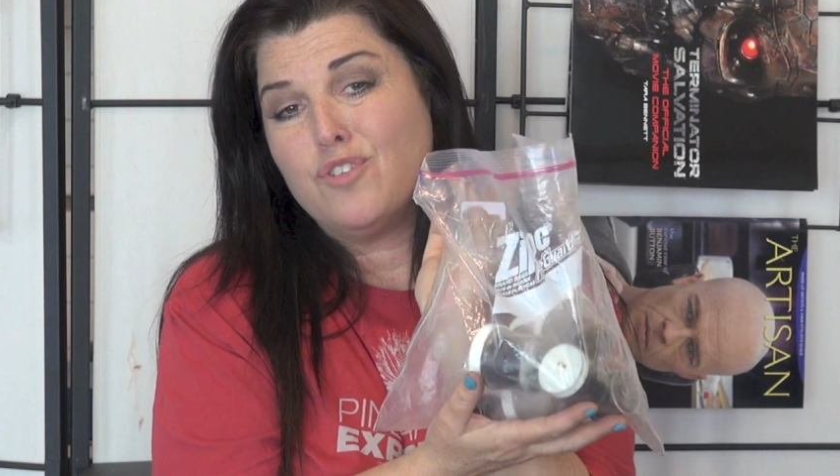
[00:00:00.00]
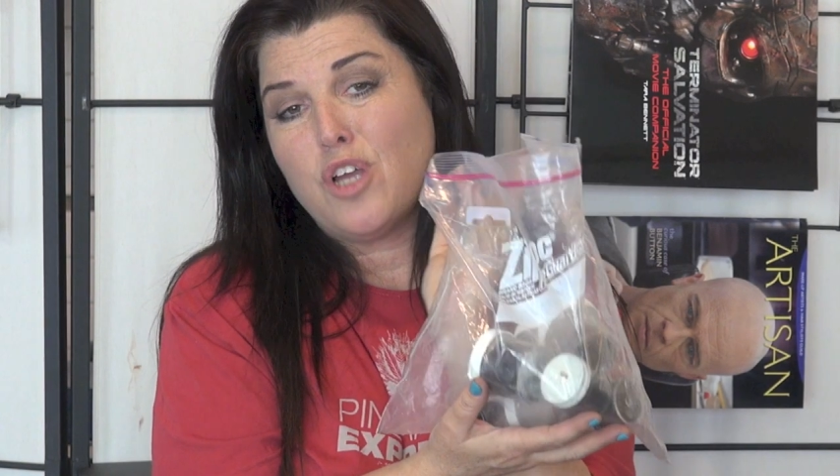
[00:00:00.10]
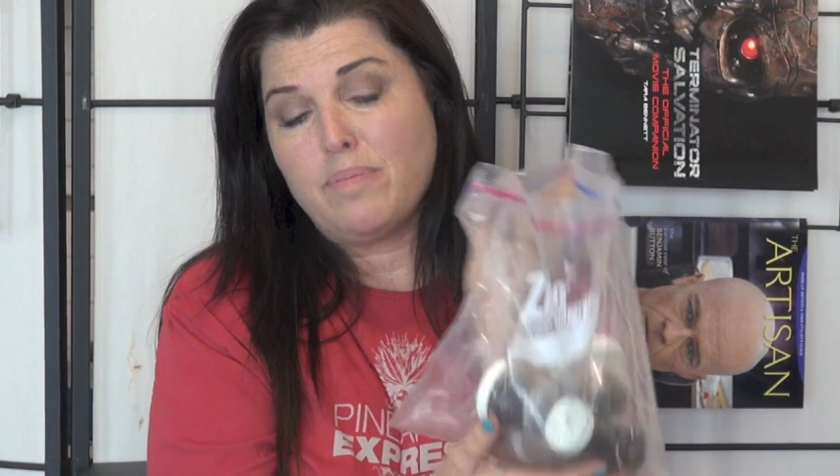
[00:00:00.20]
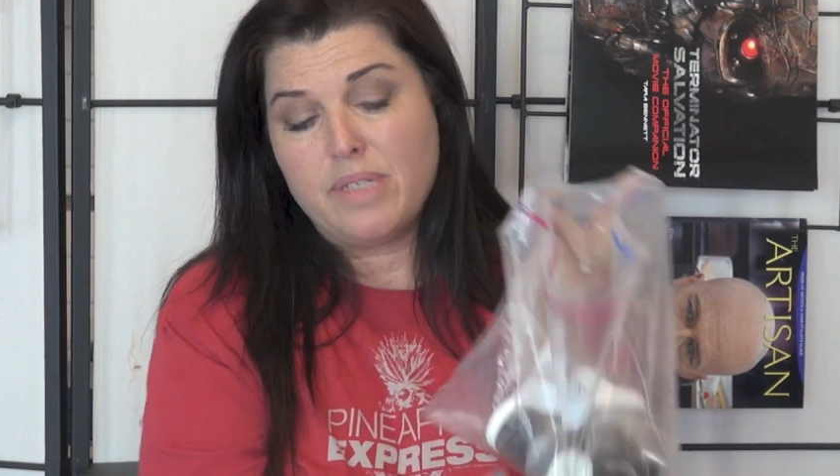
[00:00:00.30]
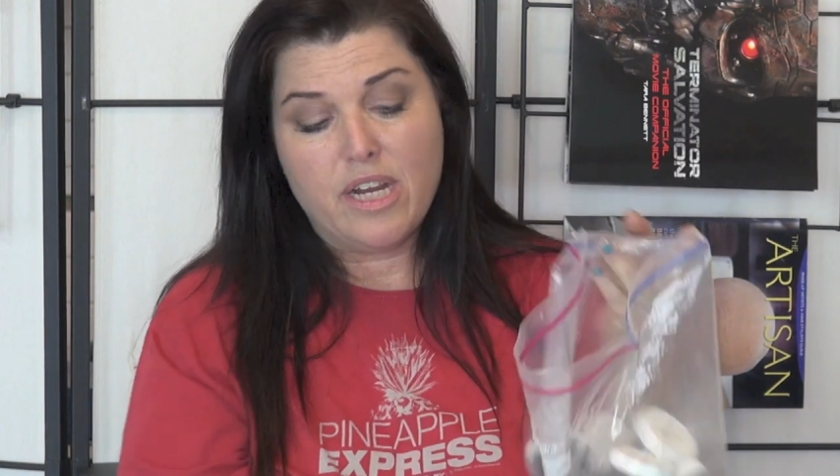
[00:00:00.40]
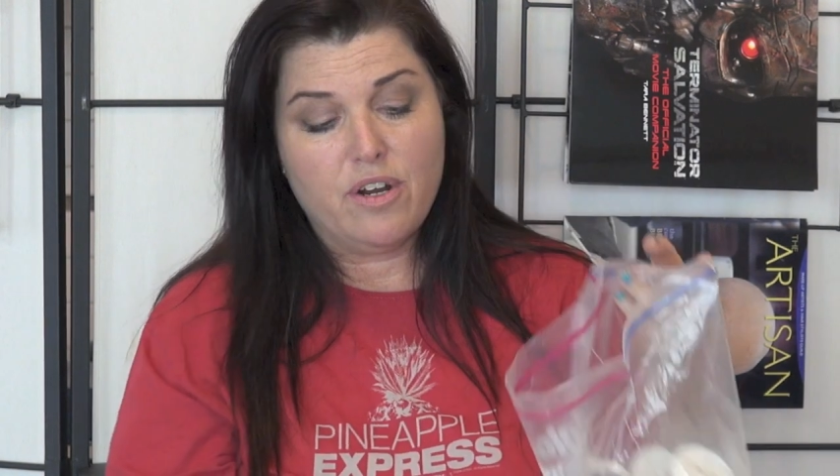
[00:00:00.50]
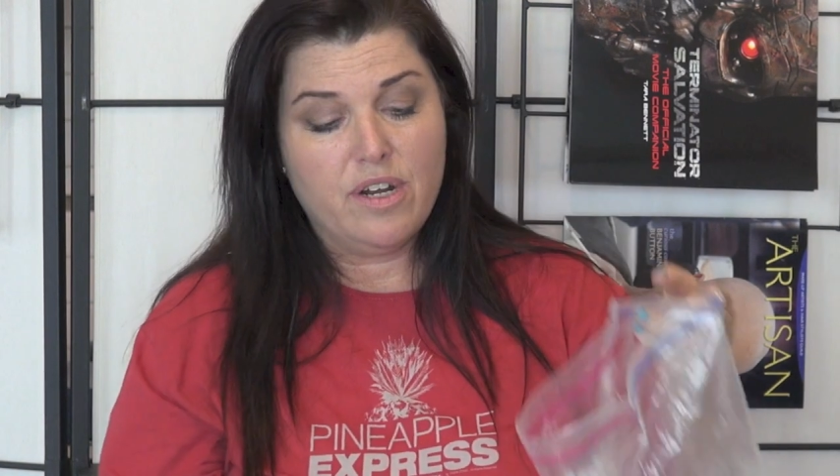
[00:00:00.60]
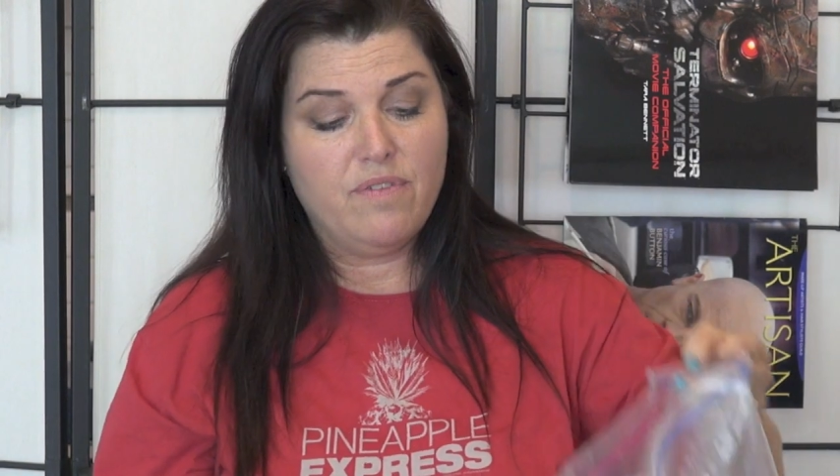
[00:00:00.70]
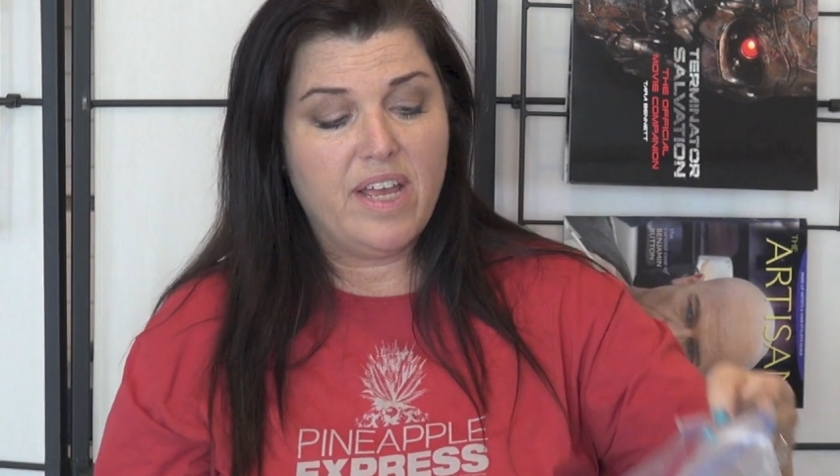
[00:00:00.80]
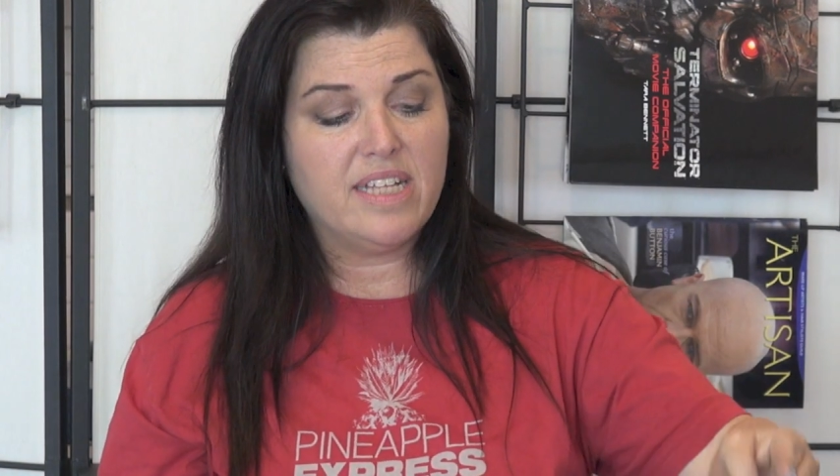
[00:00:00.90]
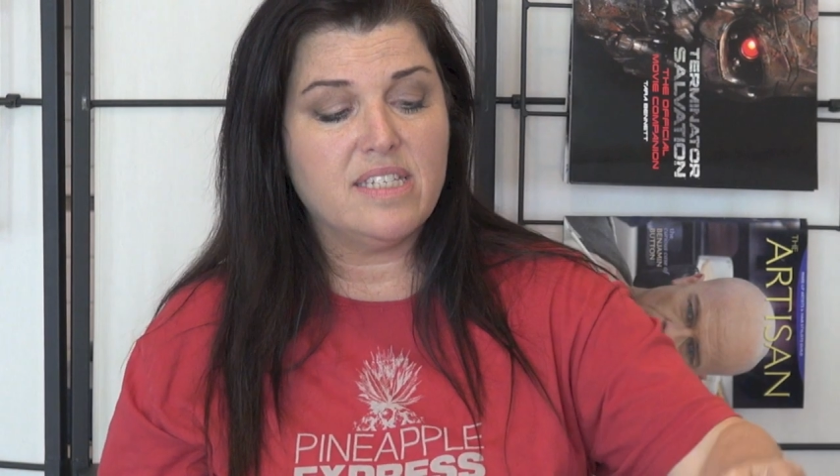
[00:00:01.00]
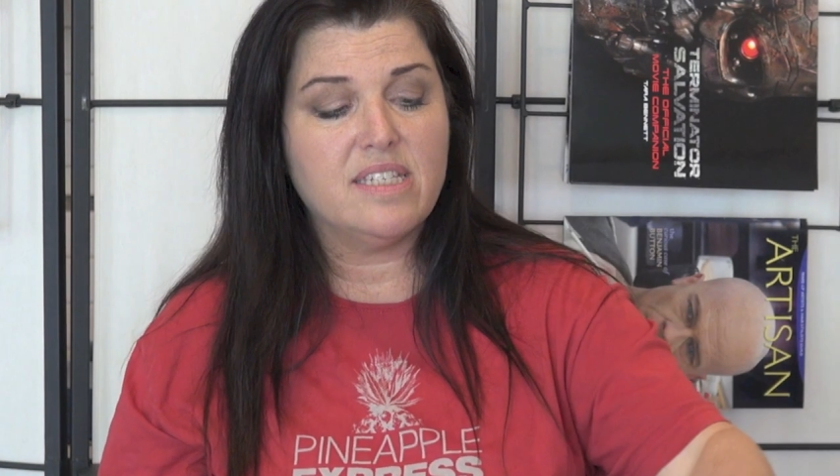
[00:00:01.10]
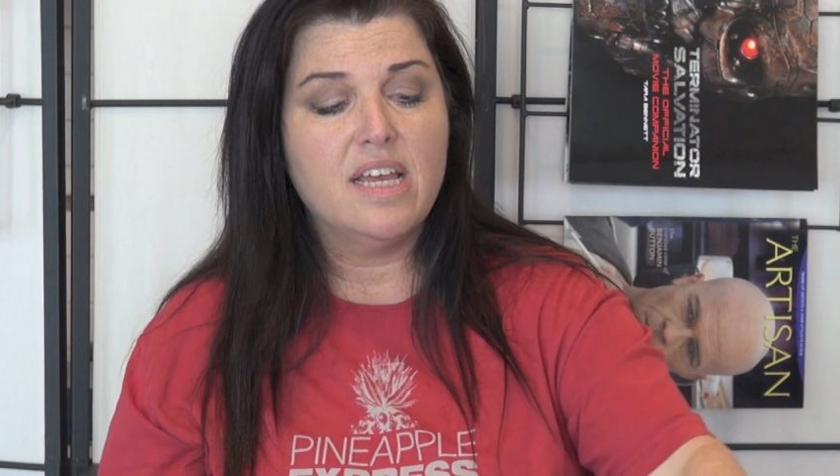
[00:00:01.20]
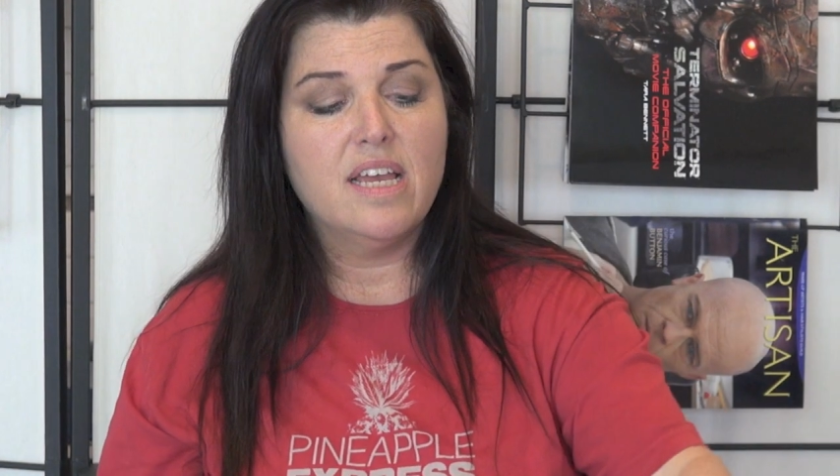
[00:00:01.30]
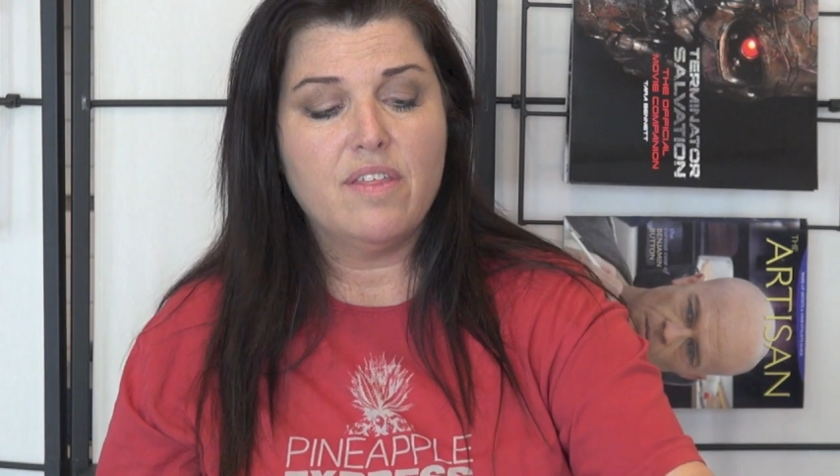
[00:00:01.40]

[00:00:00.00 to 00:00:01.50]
of chopped hair in advance,